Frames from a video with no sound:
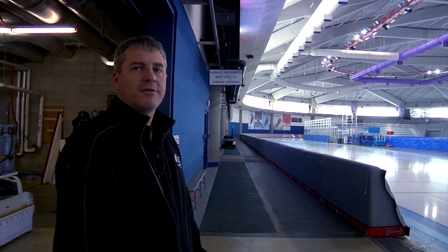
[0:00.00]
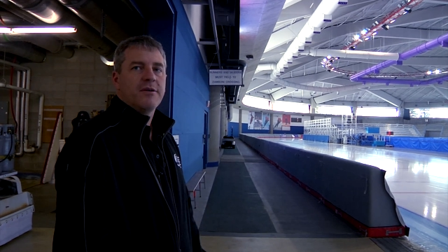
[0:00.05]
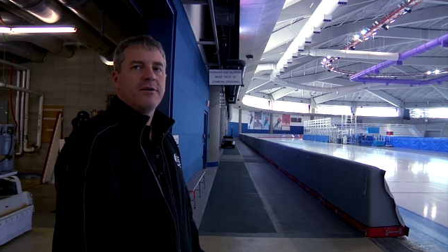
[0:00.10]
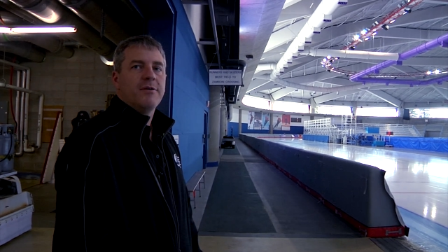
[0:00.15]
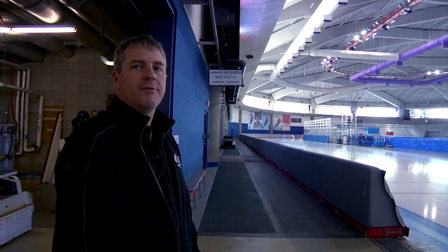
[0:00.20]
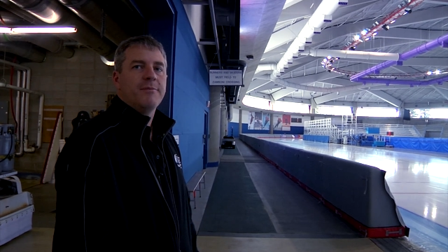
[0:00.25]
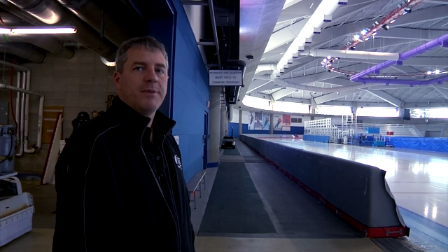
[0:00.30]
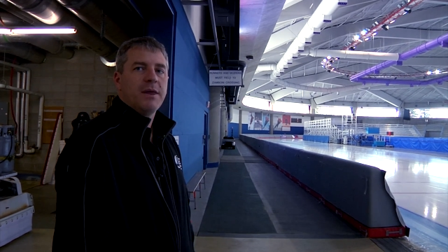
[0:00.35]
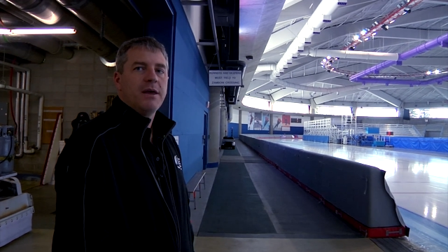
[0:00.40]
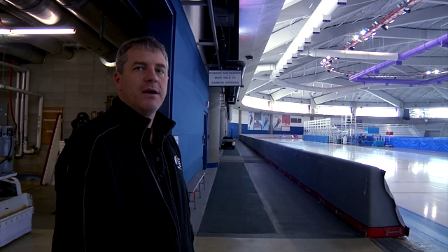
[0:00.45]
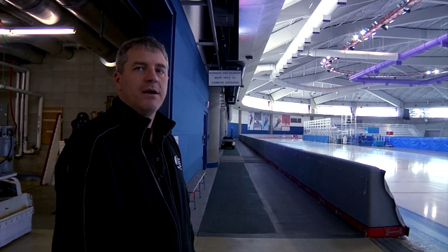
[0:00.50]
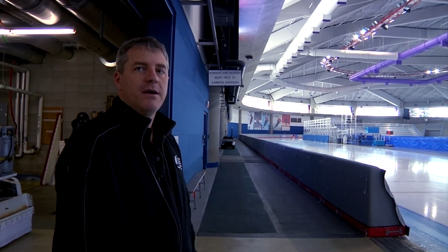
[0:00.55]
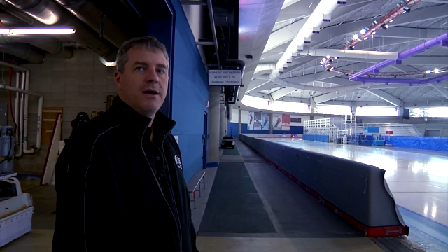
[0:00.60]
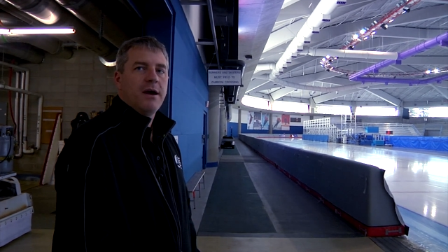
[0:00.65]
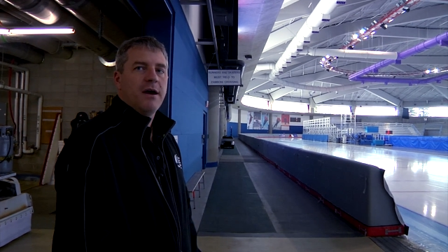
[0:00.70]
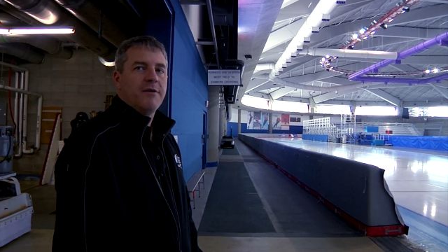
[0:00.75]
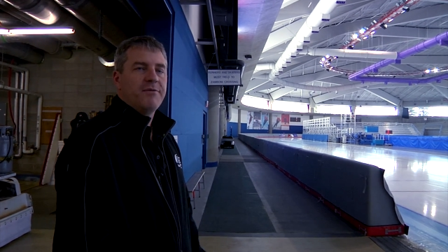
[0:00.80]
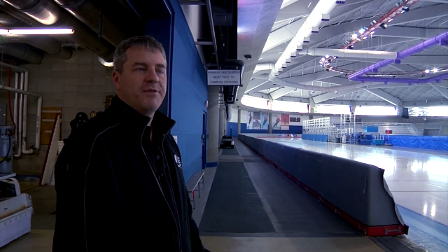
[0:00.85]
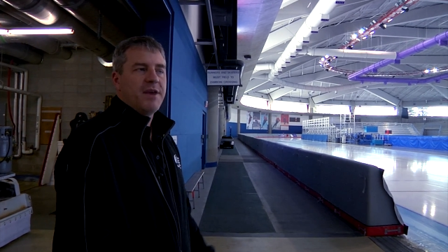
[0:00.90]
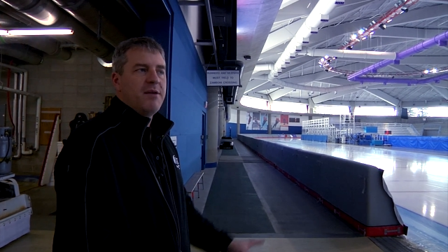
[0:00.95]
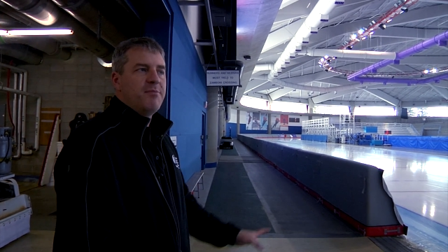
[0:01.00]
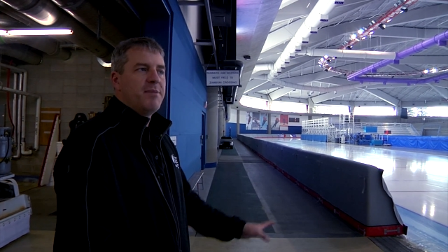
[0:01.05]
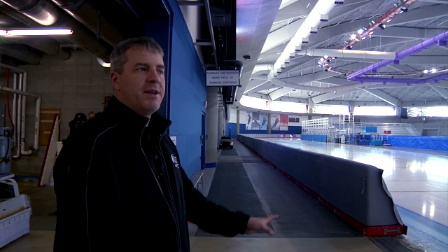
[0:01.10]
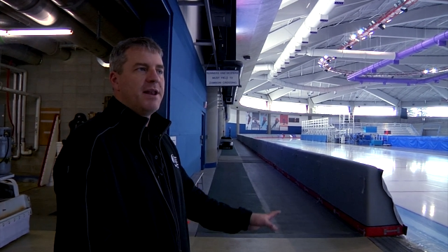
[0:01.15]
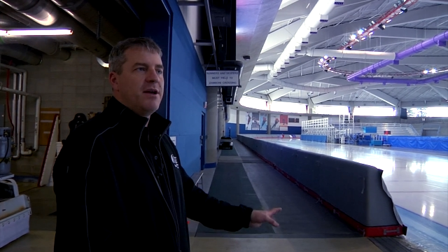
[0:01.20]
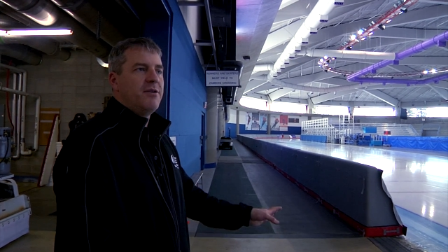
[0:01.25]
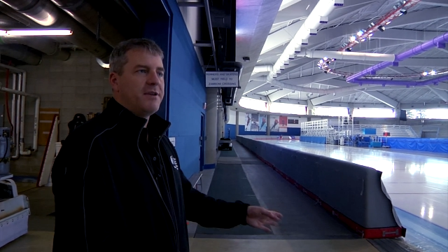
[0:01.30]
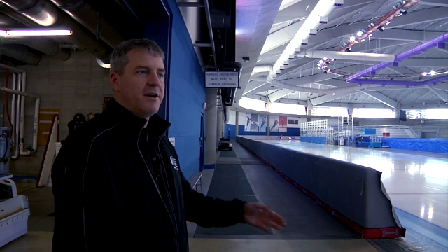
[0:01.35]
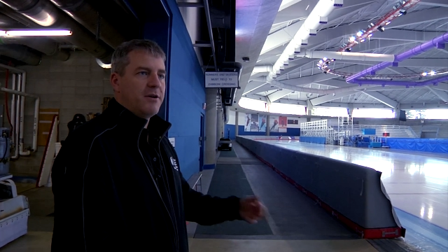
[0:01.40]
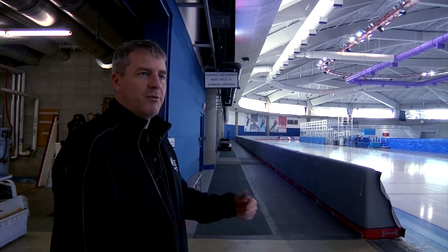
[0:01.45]
So if they've
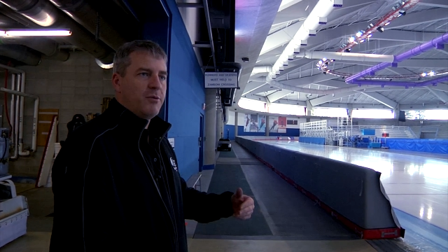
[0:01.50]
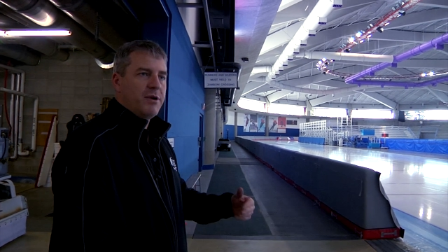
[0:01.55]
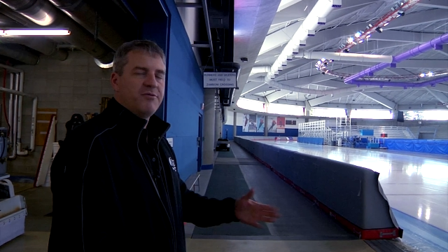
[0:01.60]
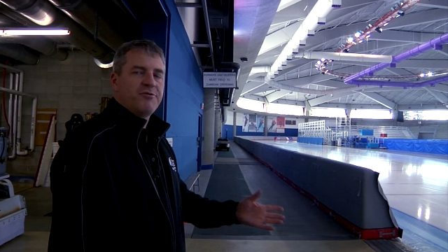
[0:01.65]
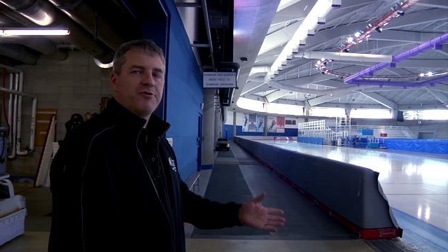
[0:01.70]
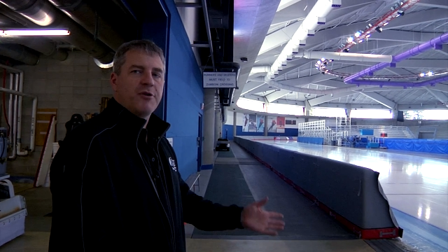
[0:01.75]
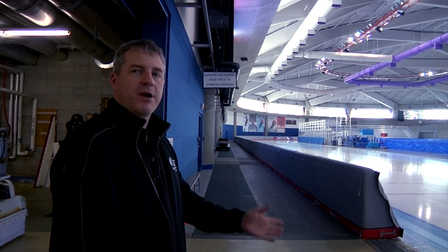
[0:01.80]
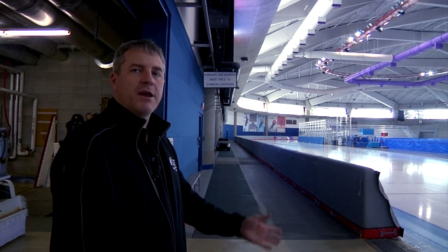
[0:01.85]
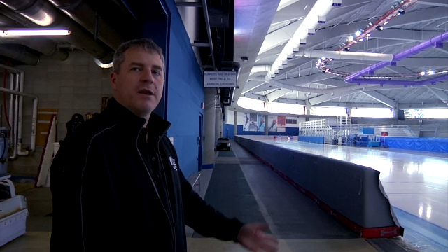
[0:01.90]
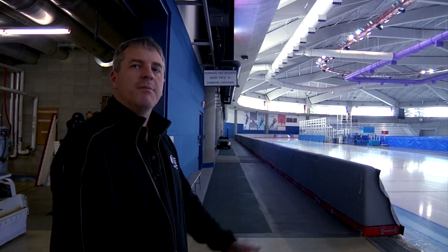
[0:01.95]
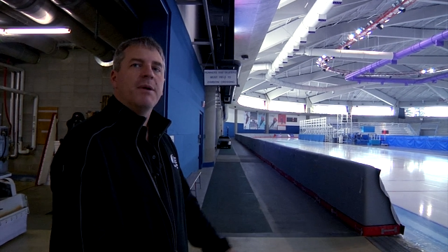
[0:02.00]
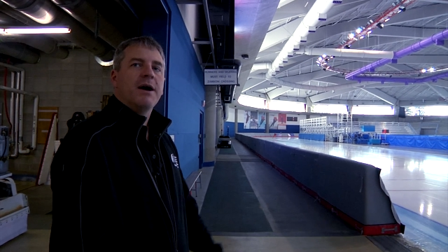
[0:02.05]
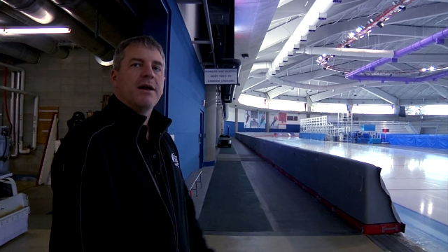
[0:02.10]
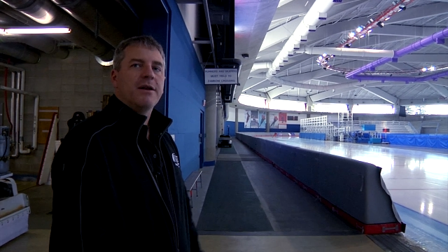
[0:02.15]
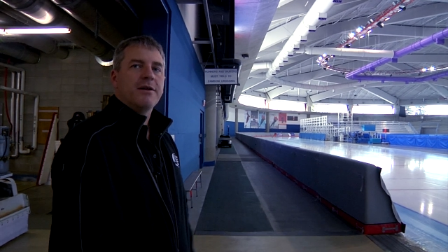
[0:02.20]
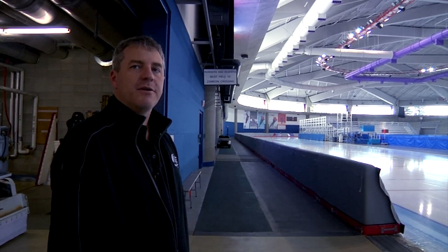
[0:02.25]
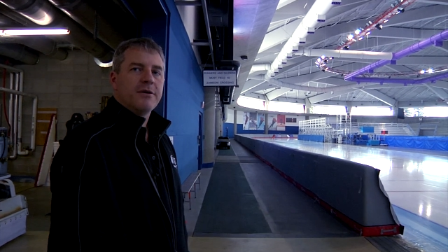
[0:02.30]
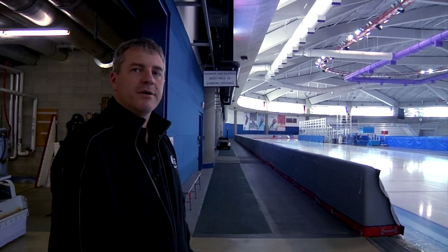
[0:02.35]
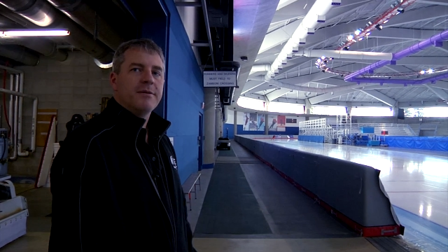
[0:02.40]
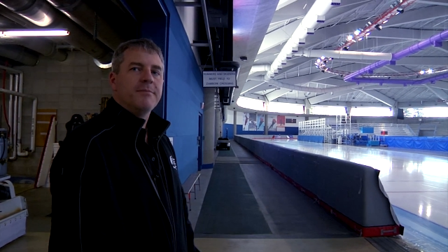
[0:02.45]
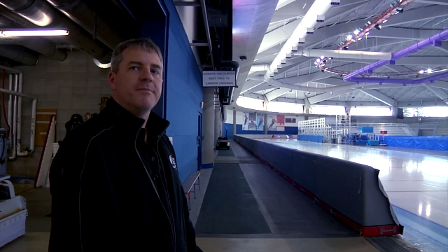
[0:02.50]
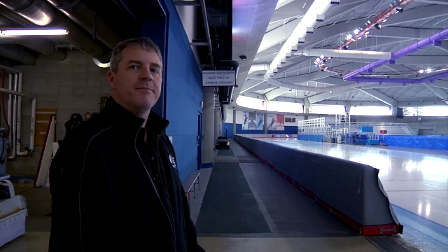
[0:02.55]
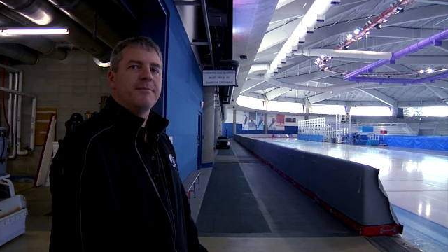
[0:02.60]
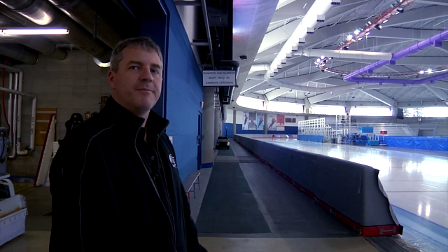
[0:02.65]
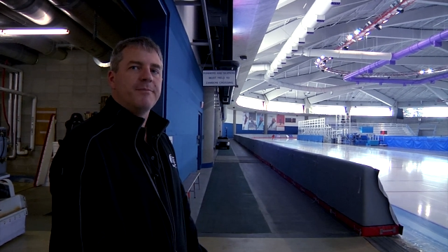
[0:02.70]
been out there, we've trained them how to do it.